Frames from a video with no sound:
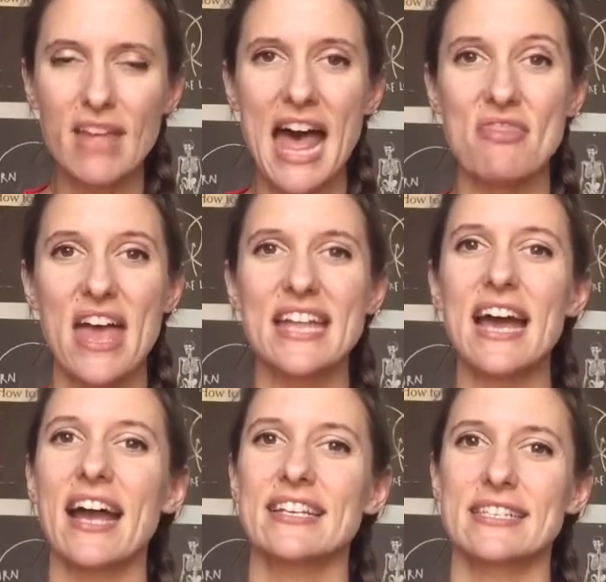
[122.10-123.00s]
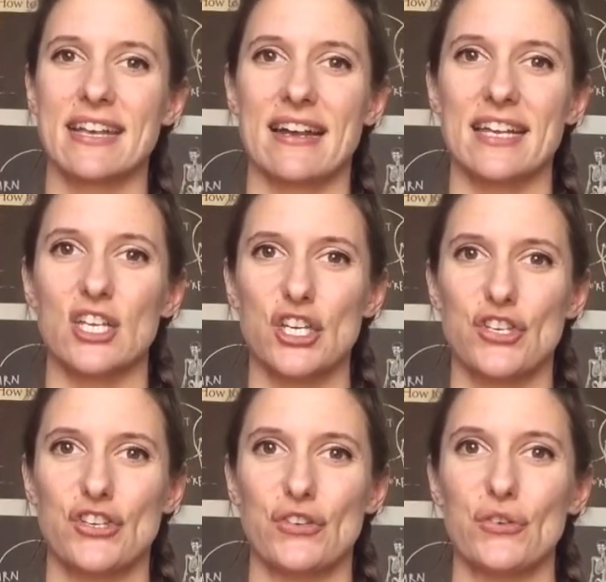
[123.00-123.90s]
And then I decided
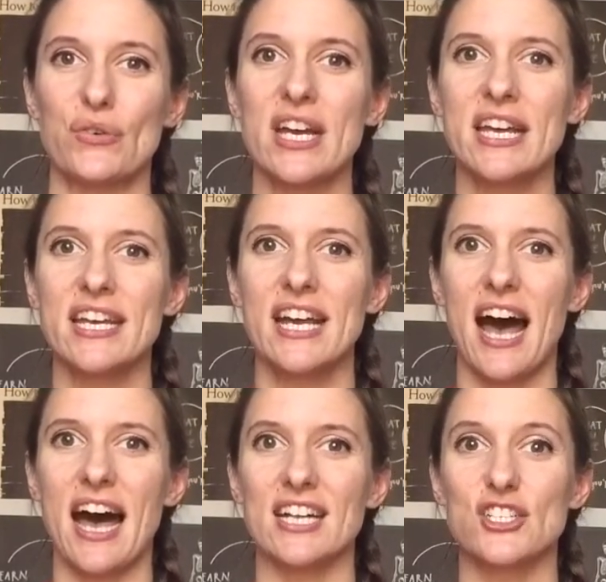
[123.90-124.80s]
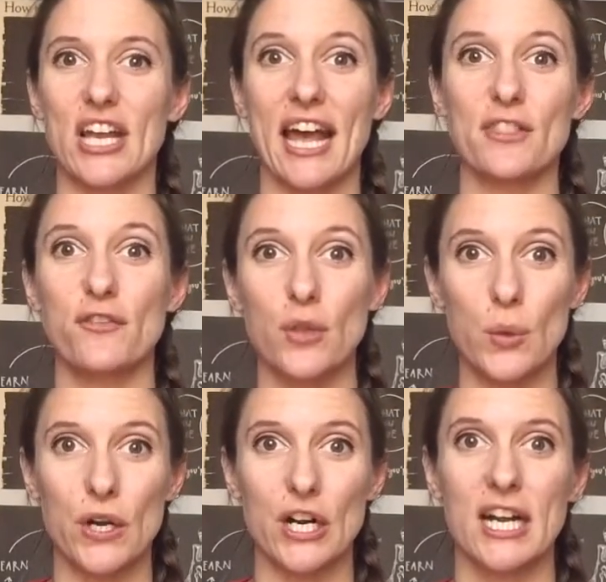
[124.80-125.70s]
to uh, check out the
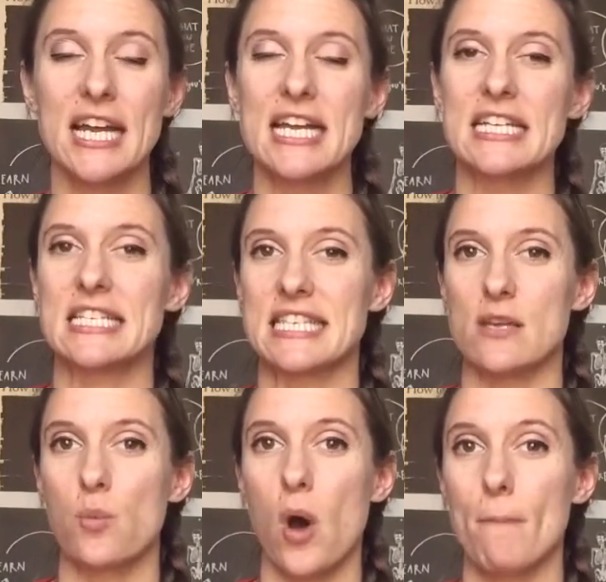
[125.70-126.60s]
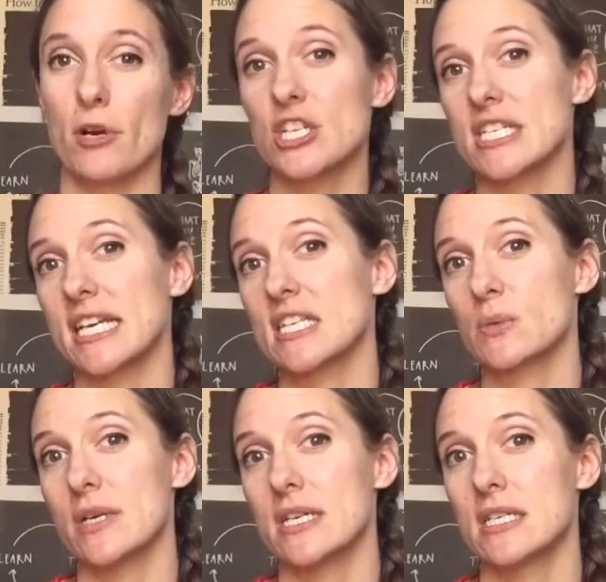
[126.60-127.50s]
floor, see what
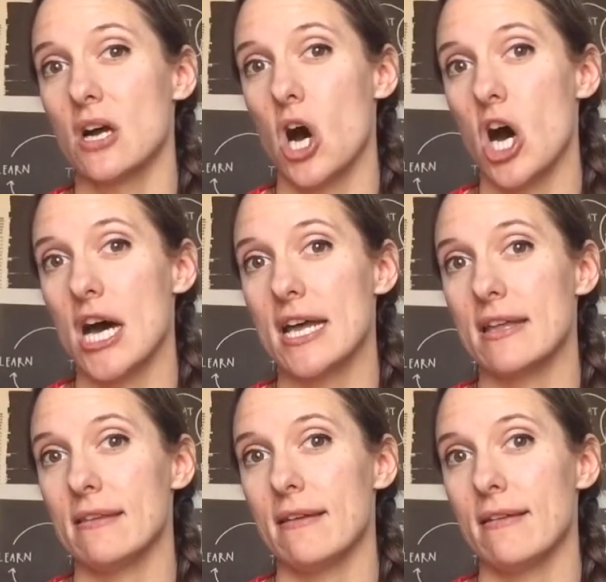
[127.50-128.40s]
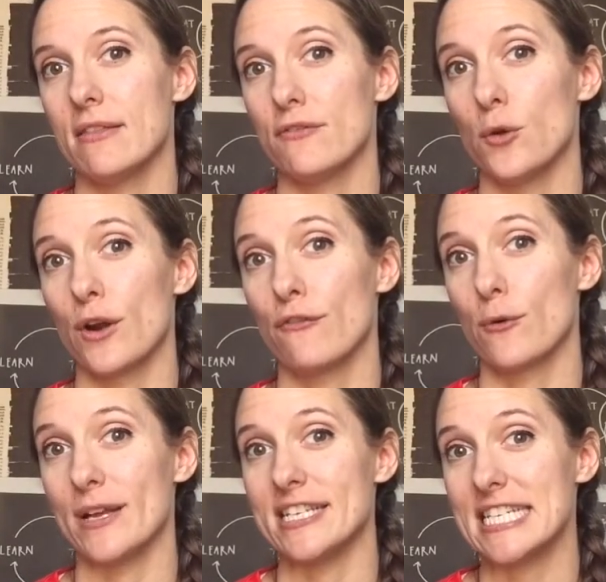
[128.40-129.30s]
merchandise was on the floor
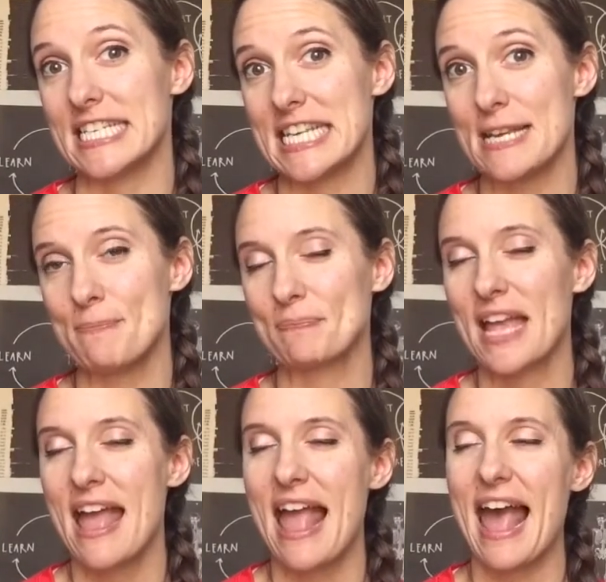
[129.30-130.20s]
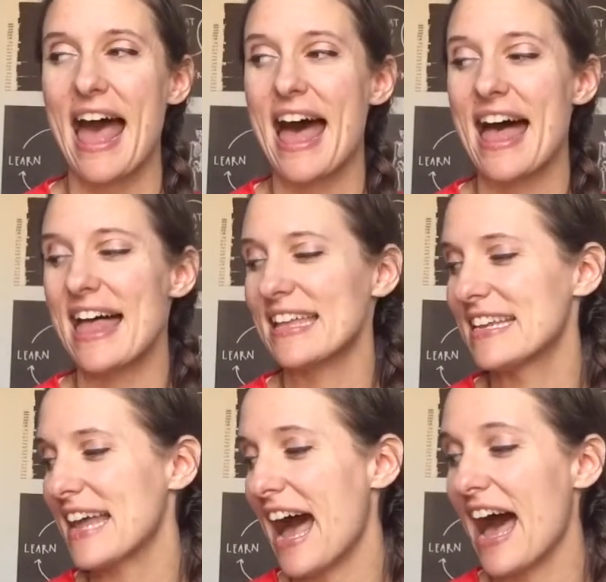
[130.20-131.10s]
for Run Disney.
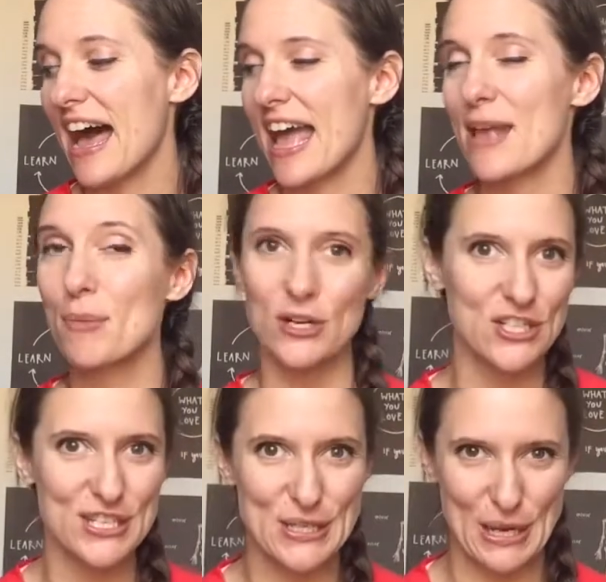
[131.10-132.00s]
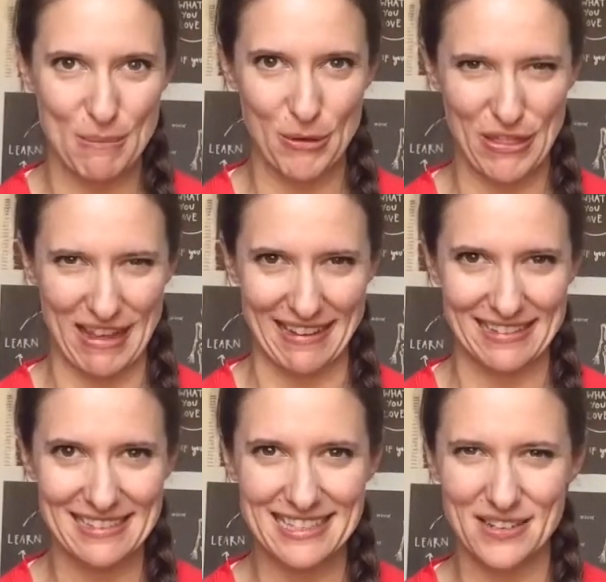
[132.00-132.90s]
And I purchased a couple
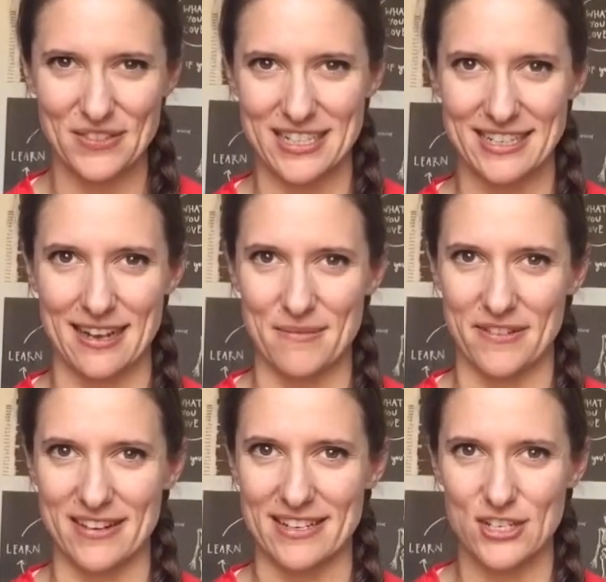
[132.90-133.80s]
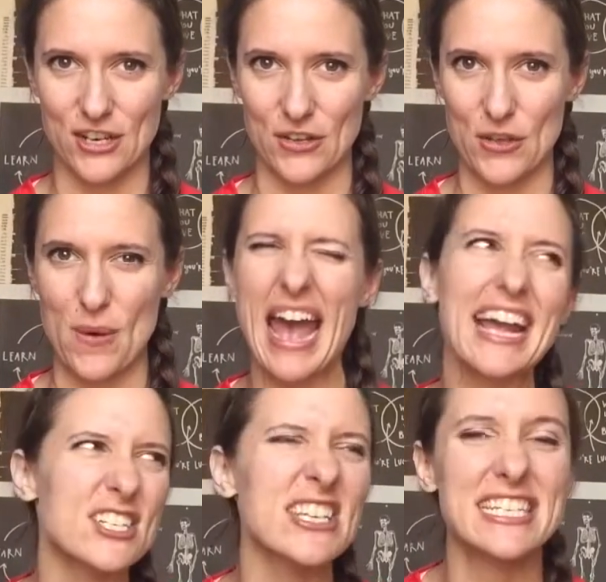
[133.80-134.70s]
things, which I'm going to show you. I
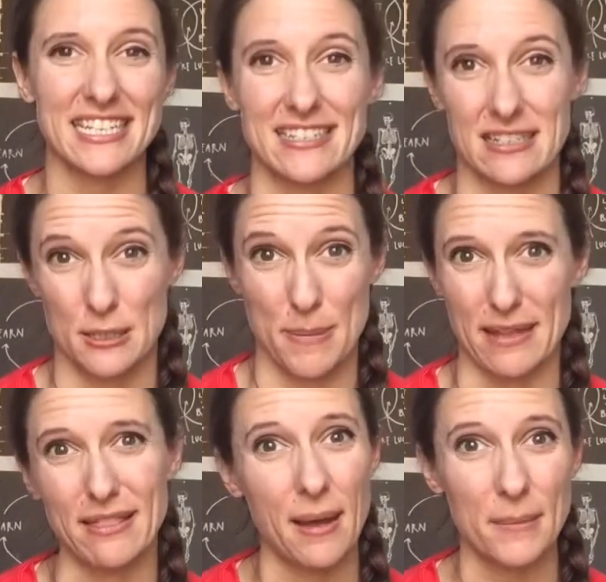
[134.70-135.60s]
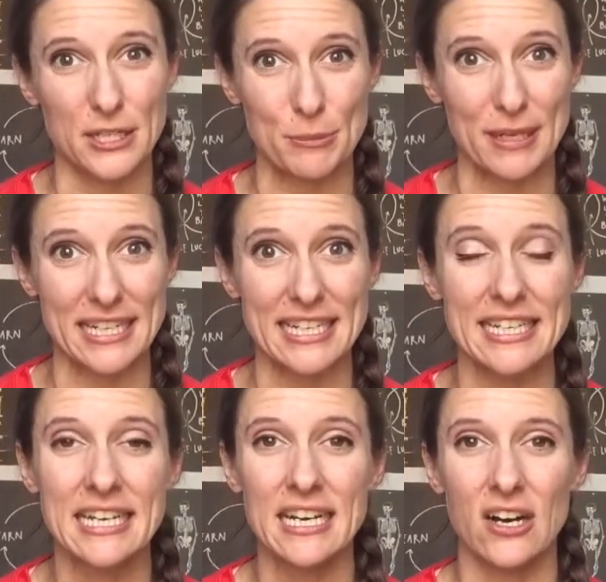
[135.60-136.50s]
actually didn't spend that much
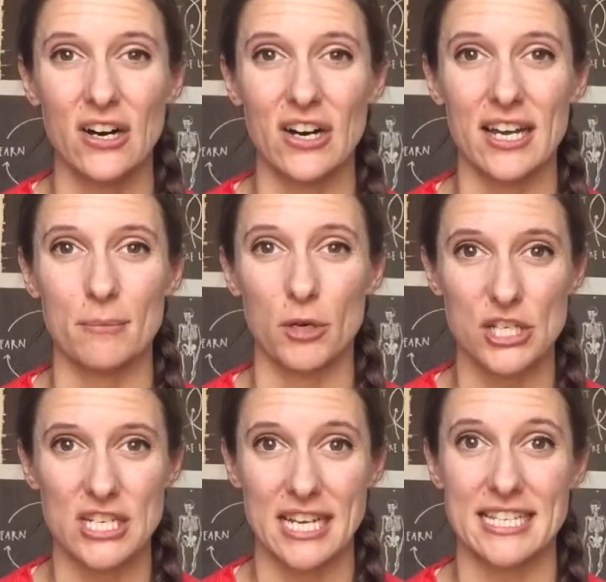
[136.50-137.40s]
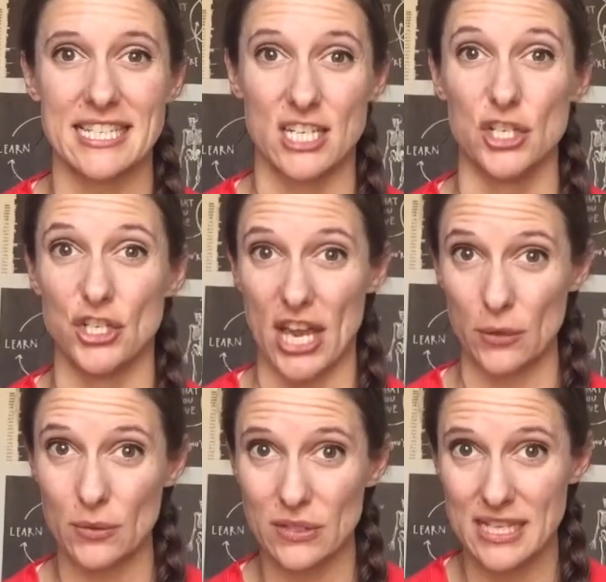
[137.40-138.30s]
money on merchandise in
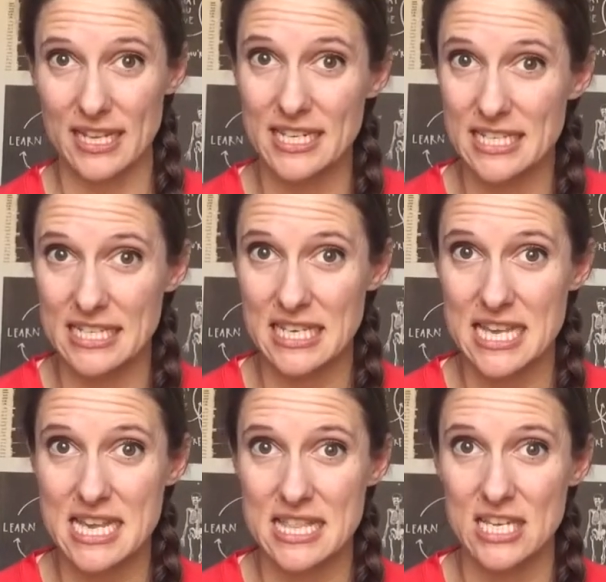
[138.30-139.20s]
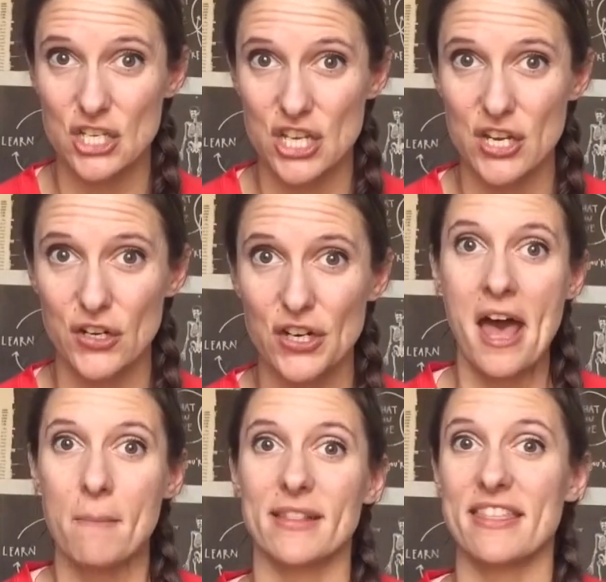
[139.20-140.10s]
general down at Disney this year,
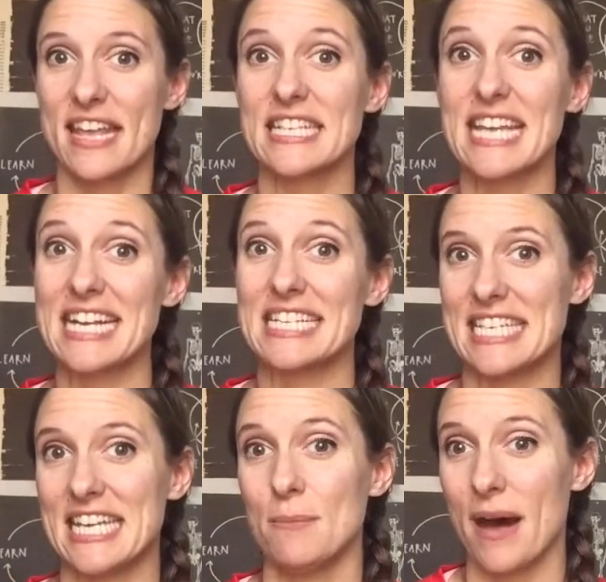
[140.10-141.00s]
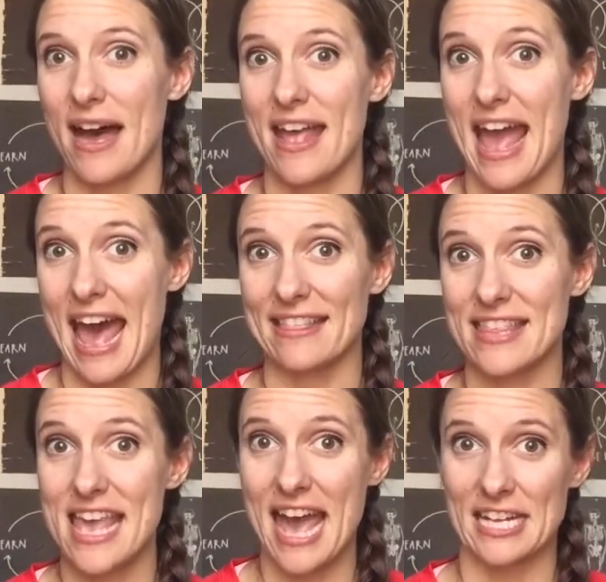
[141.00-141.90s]
but the things I did buy at
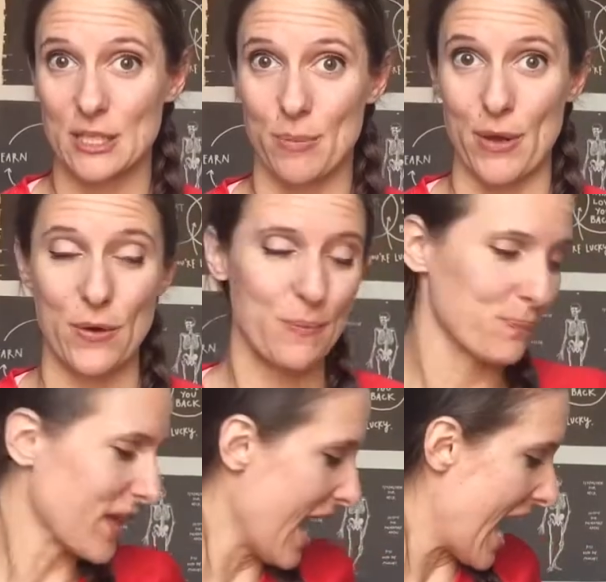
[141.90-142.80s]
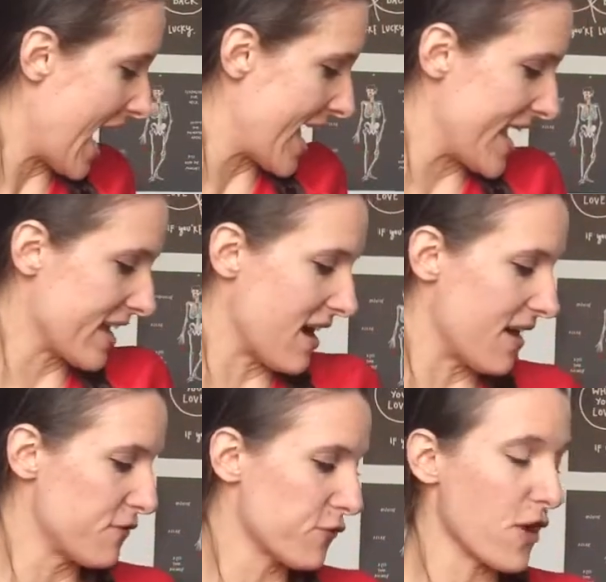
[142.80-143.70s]
the expo, I
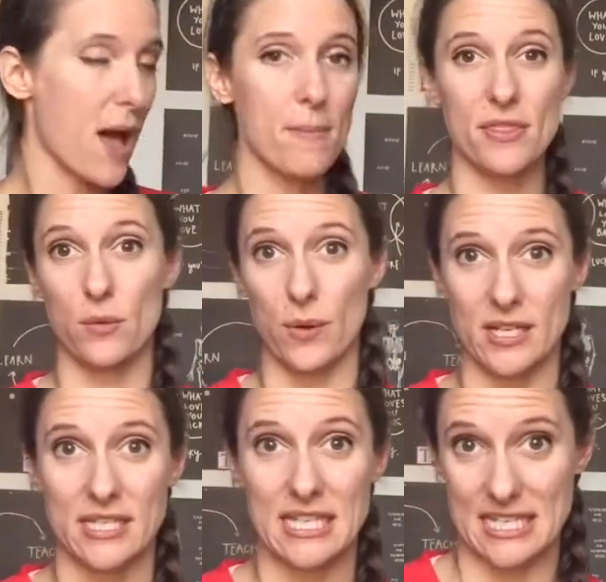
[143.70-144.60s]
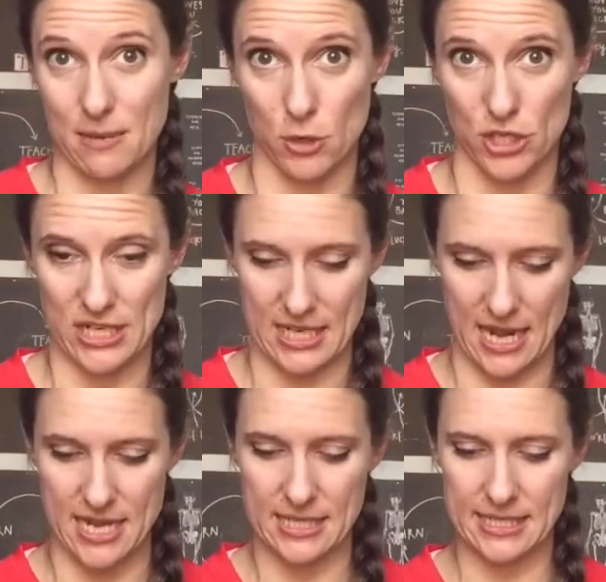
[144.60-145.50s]
got from the Run Disney
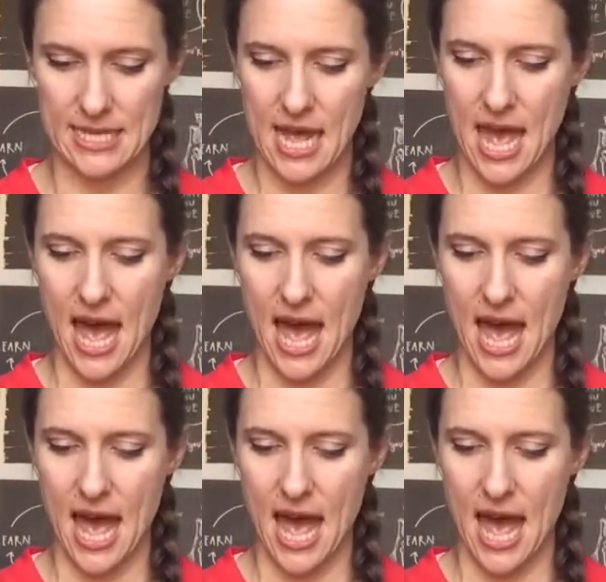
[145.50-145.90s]
merchandise.